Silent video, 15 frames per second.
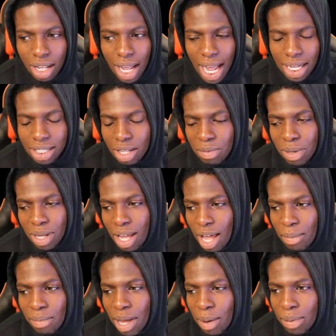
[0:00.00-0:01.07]
It has to be.
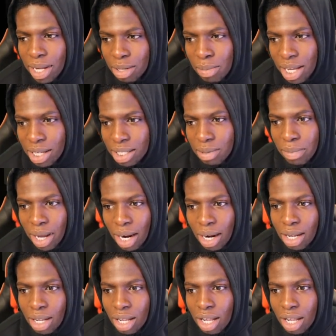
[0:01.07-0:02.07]
Mbappe is amazing, man.